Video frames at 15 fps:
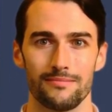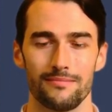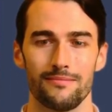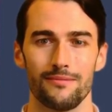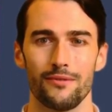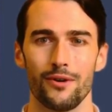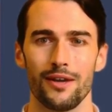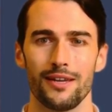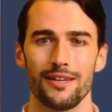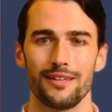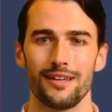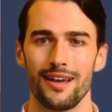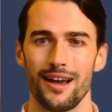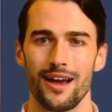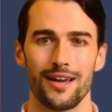3.
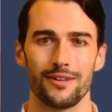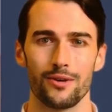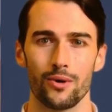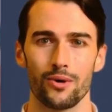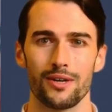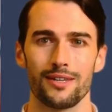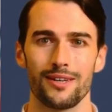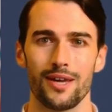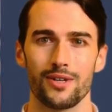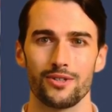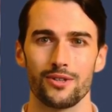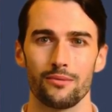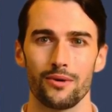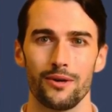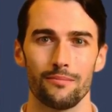Ongoing
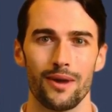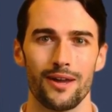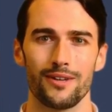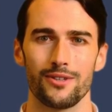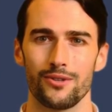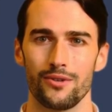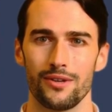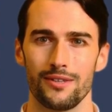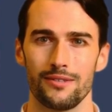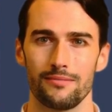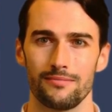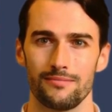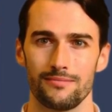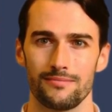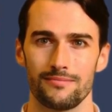customer monitoring.
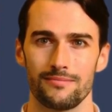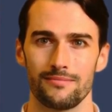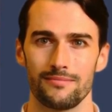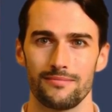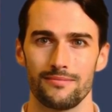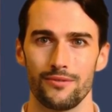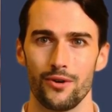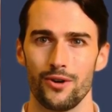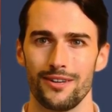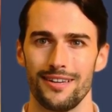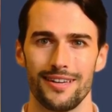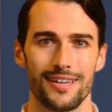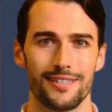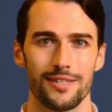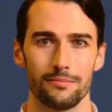4.
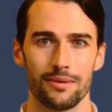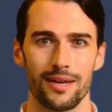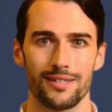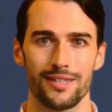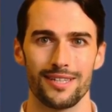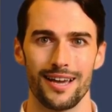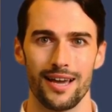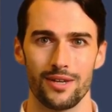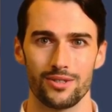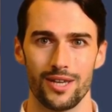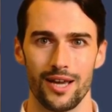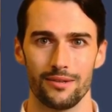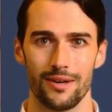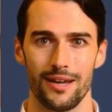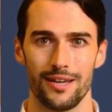Independent
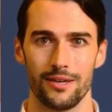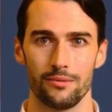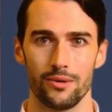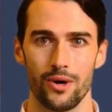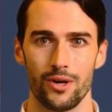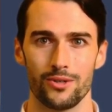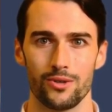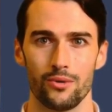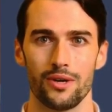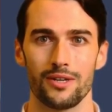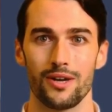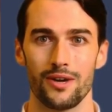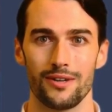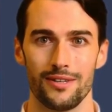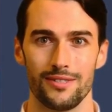anti-money laundering
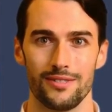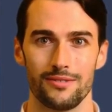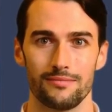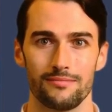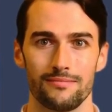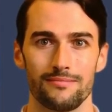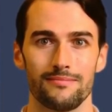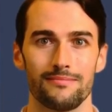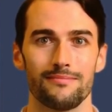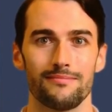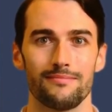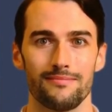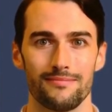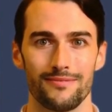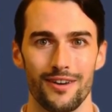audits.
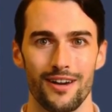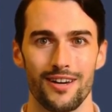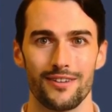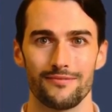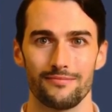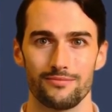5.